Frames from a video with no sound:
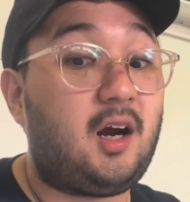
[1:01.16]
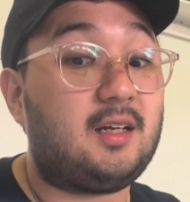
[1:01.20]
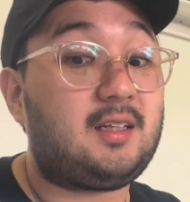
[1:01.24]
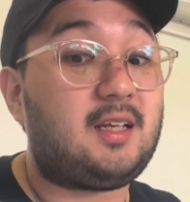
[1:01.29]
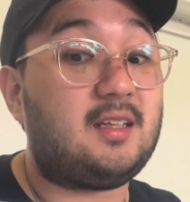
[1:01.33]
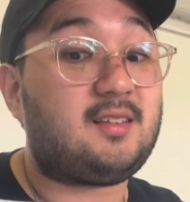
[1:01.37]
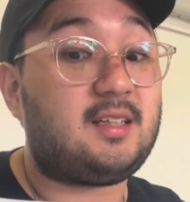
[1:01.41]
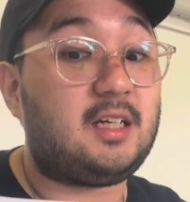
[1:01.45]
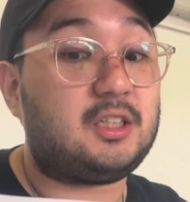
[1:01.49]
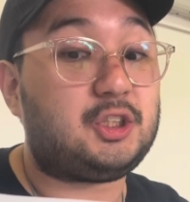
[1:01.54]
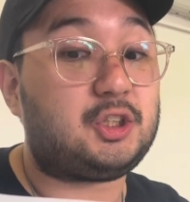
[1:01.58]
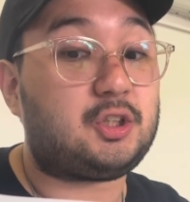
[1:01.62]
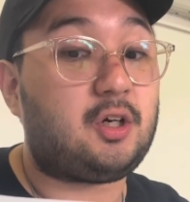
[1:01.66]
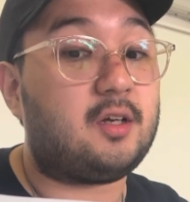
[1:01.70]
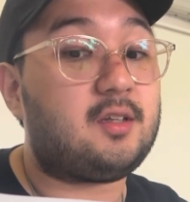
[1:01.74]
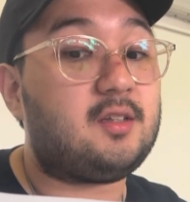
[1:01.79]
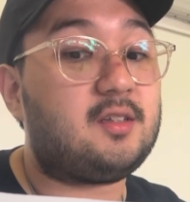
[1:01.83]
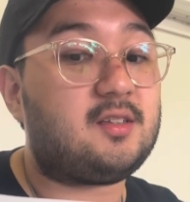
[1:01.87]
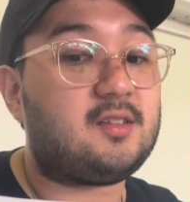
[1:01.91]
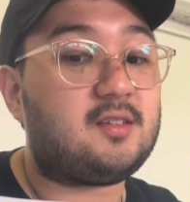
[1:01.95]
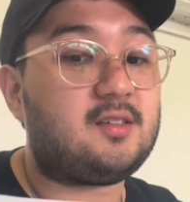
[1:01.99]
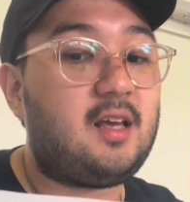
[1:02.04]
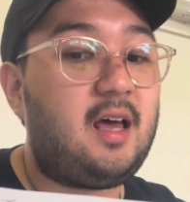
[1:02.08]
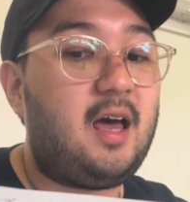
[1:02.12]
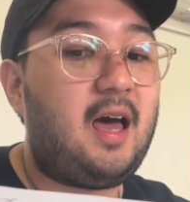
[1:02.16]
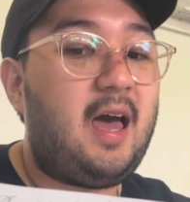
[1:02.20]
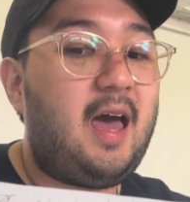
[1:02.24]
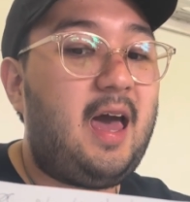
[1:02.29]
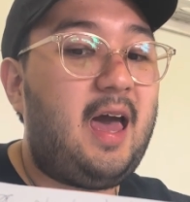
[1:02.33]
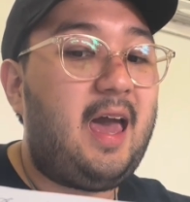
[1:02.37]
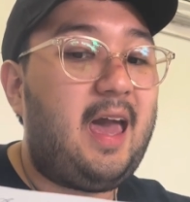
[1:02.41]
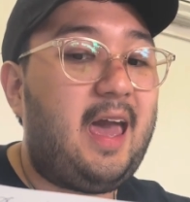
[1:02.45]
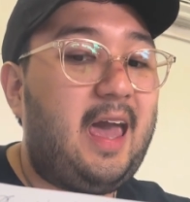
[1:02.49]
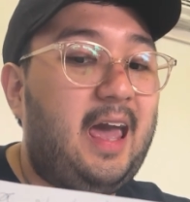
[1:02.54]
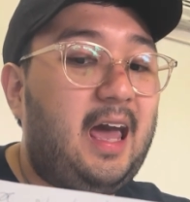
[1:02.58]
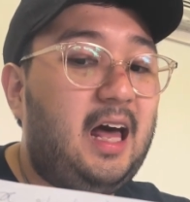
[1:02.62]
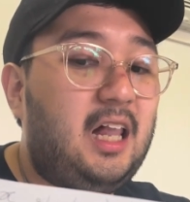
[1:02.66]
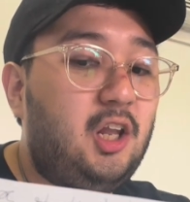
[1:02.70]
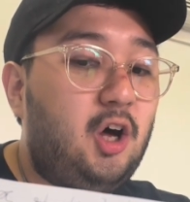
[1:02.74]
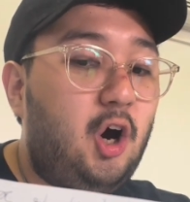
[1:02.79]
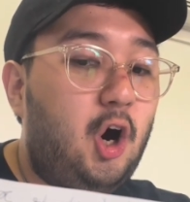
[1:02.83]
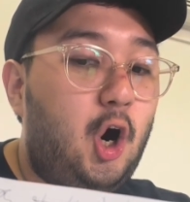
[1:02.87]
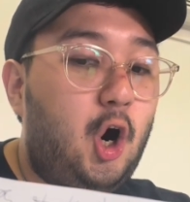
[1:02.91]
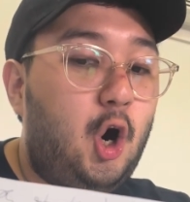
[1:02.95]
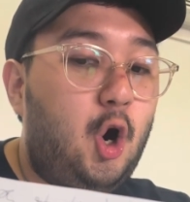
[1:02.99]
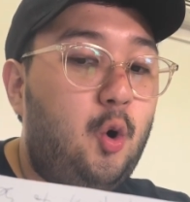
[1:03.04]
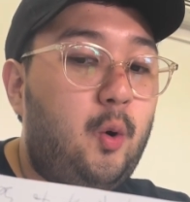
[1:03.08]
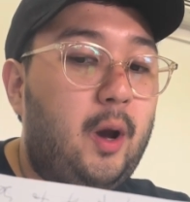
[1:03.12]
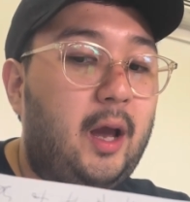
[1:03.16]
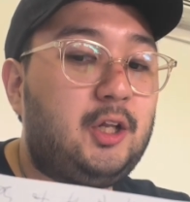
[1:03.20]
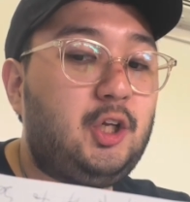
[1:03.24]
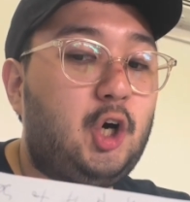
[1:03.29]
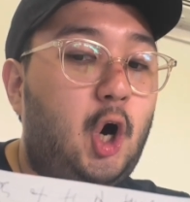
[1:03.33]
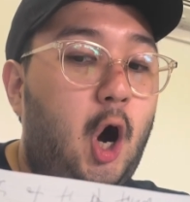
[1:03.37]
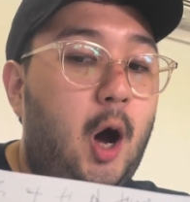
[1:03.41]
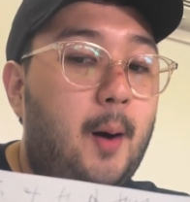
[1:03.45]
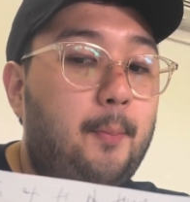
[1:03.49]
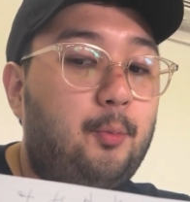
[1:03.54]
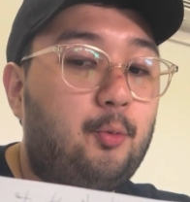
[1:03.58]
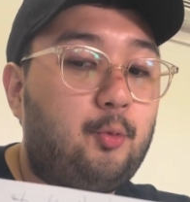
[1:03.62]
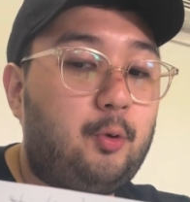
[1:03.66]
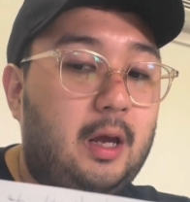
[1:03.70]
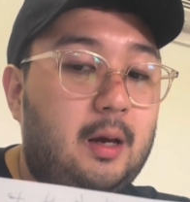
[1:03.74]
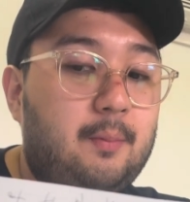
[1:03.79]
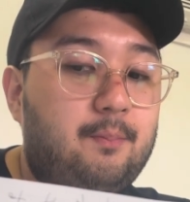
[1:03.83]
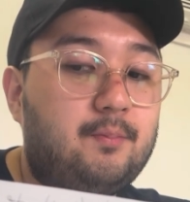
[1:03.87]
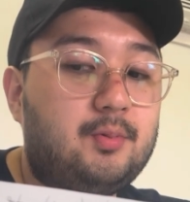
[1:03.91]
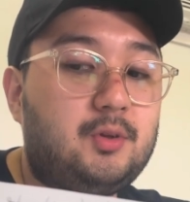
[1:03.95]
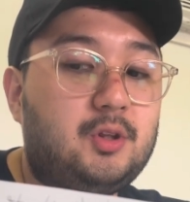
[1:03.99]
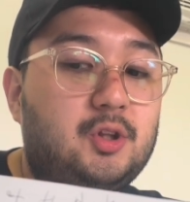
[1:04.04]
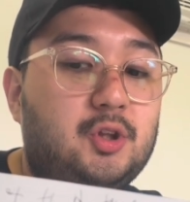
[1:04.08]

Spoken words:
decisions. LO and OpWhip